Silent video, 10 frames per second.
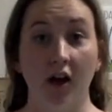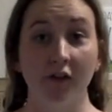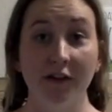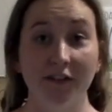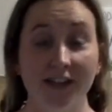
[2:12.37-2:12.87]
All
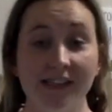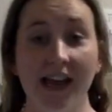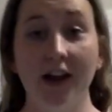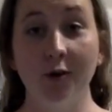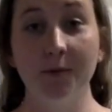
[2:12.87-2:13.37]
right, friends.
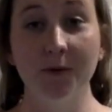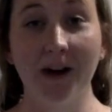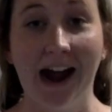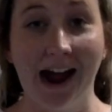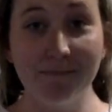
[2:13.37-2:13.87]
I hope you
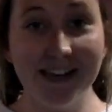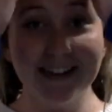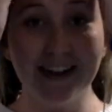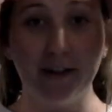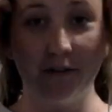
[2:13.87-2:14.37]
are happy
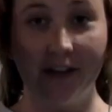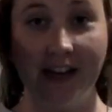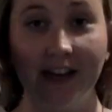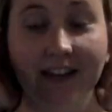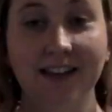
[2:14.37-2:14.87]
and
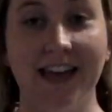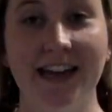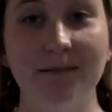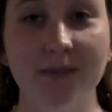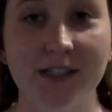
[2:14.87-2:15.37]
healthy, and
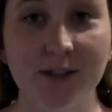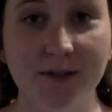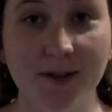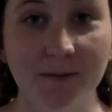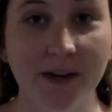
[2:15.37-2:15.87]
I miss you
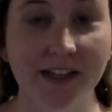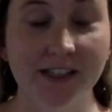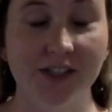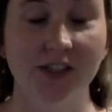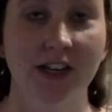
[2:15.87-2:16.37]
so
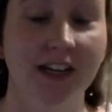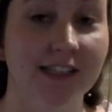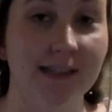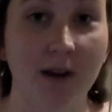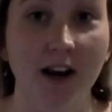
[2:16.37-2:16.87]
much.
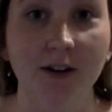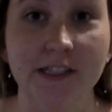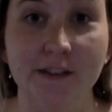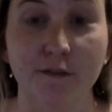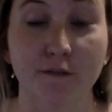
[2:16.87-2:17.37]
Tomorrow
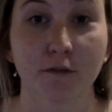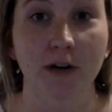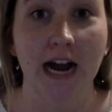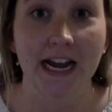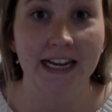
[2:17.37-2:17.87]
is
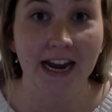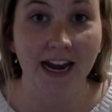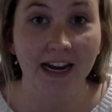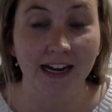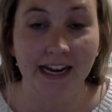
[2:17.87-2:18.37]

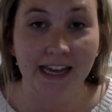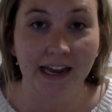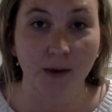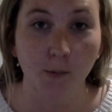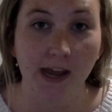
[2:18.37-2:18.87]
Friday. I
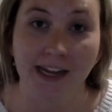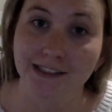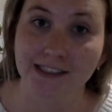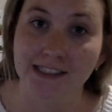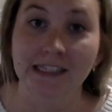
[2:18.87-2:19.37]
can't
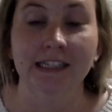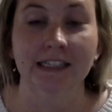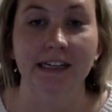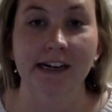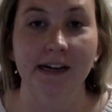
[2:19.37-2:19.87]
wait.
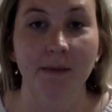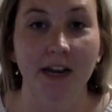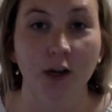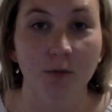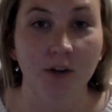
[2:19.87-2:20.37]

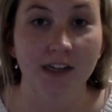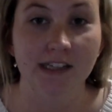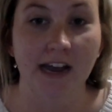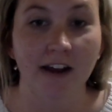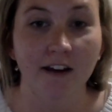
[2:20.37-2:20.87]
And I hope you guys
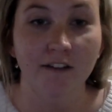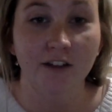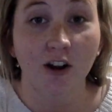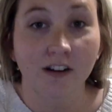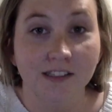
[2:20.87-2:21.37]
have
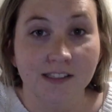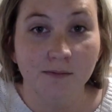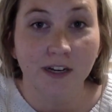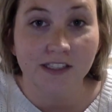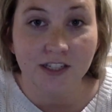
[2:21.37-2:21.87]
an
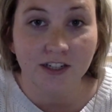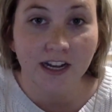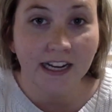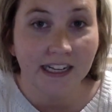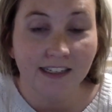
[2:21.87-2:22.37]
awesome rest of your
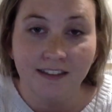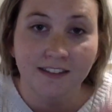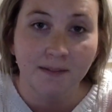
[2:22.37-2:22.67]
night.